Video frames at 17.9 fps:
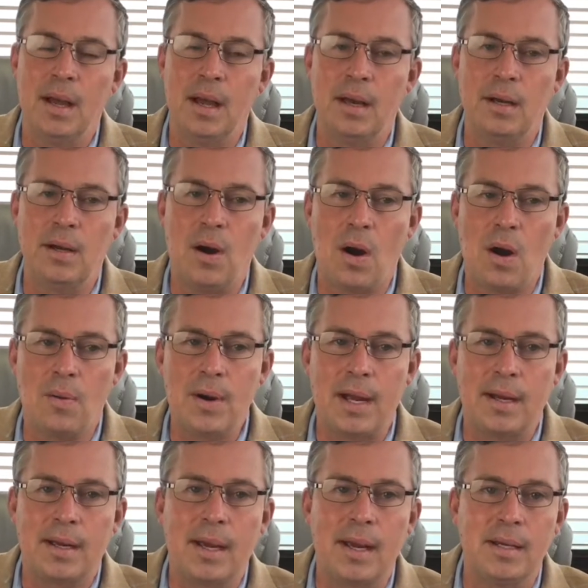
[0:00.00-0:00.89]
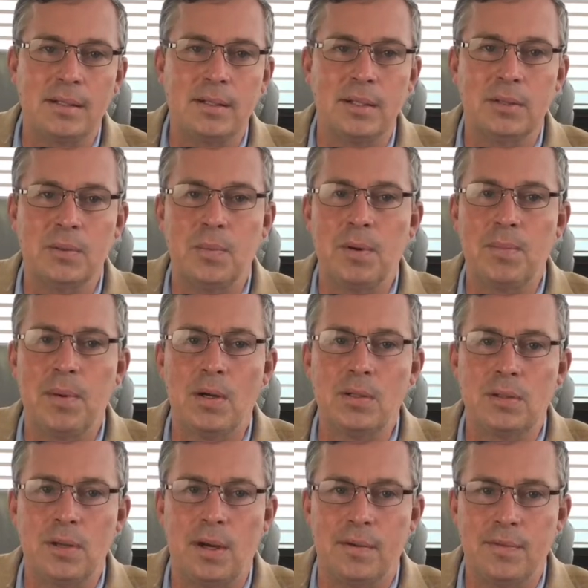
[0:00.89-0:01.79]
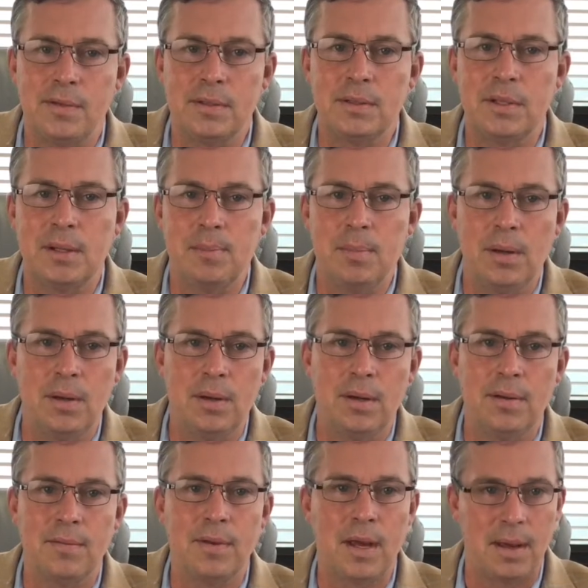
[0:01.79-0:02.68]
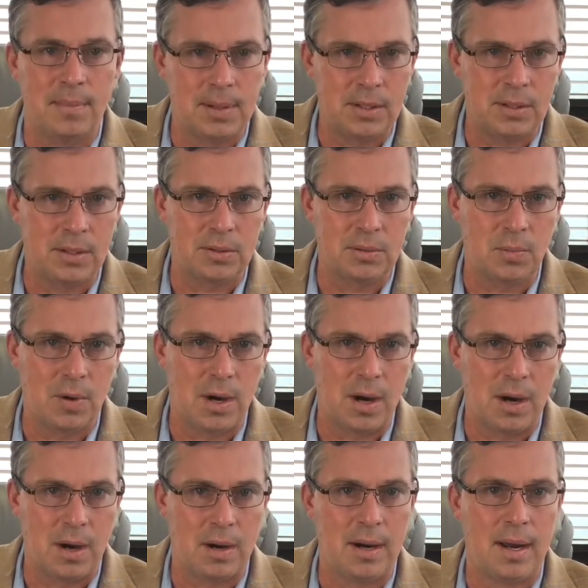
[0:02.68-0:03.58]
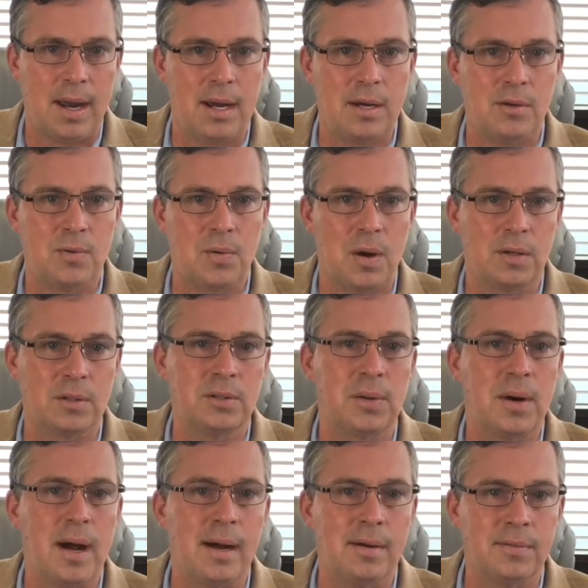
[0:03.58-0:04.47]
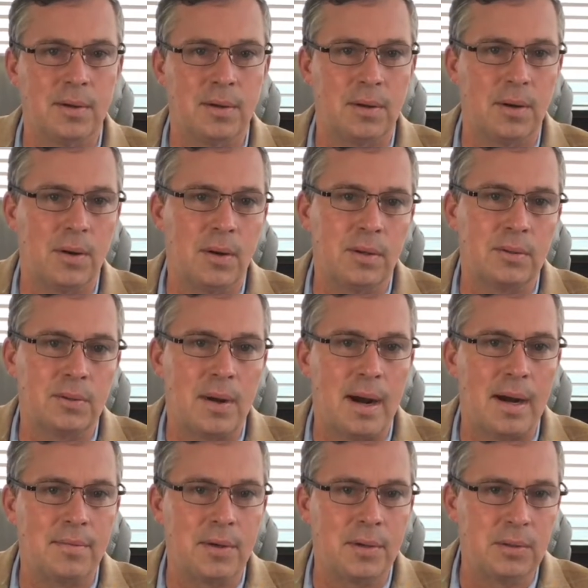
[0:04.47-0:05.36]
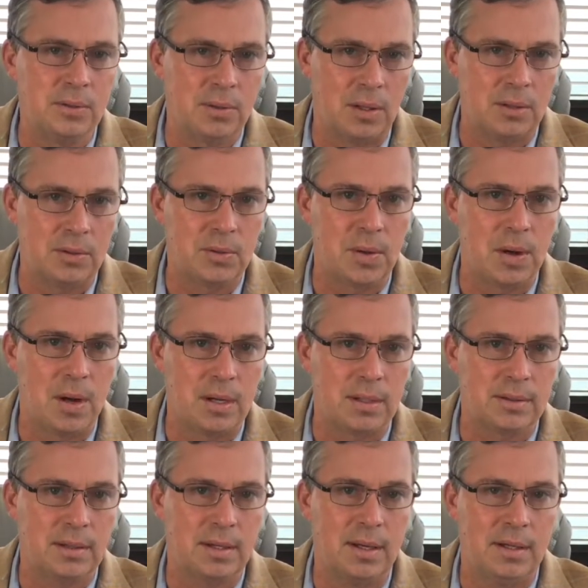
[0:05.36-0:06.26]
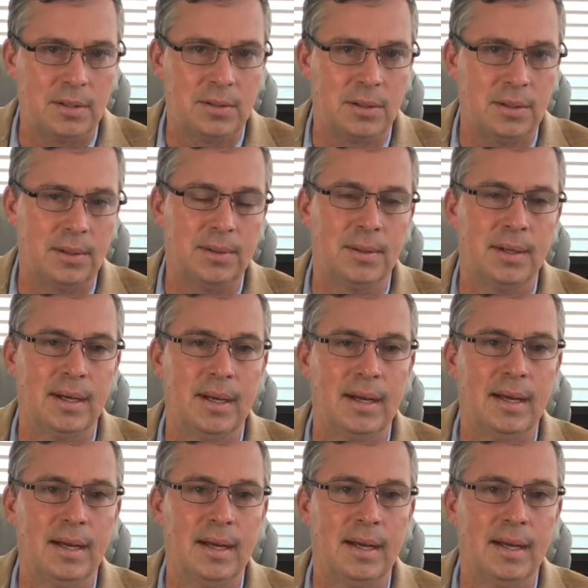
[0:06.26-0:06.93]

In car wreck cases, we most often see punitive damages where a drunk driver or a driver who's on drugs hits you,